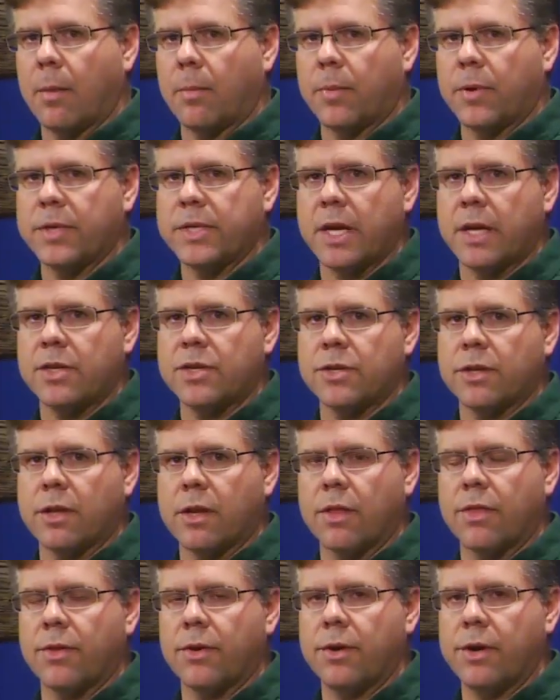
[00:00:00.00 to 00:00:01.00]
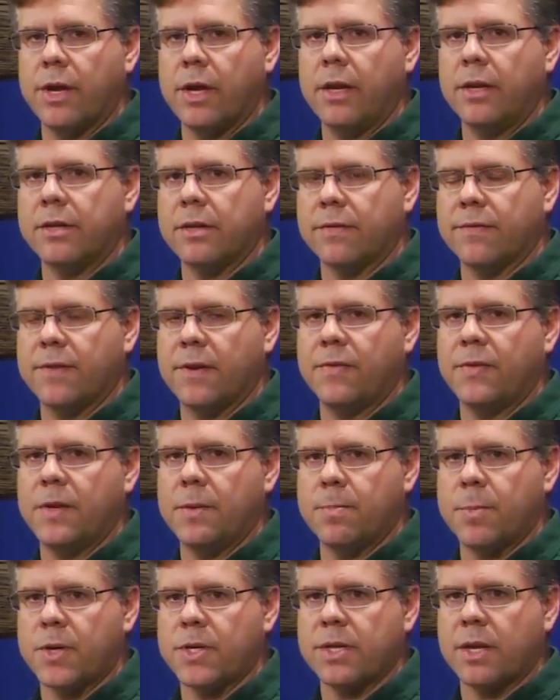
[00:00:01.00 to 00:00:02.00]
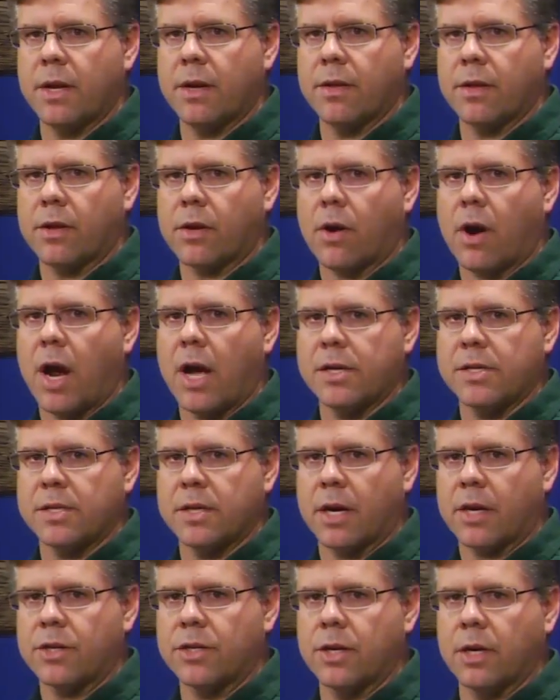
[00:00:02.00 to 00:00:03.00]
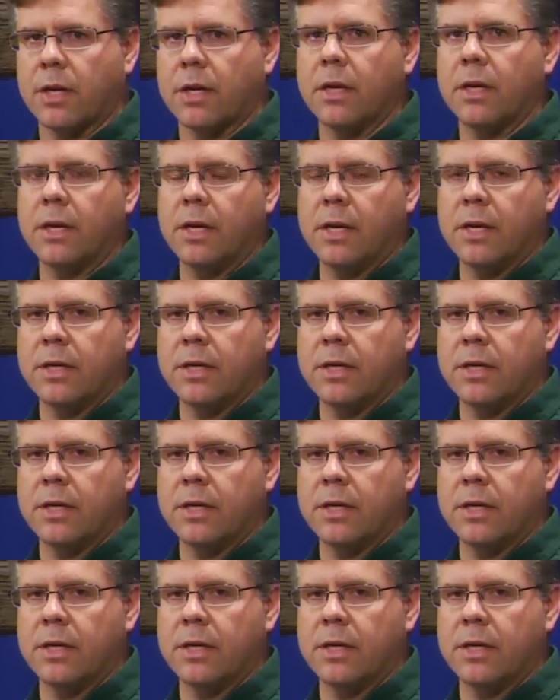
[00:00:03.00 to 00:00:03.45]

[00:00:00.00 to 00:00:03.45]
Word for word: potentially 30 to 50% of the cross section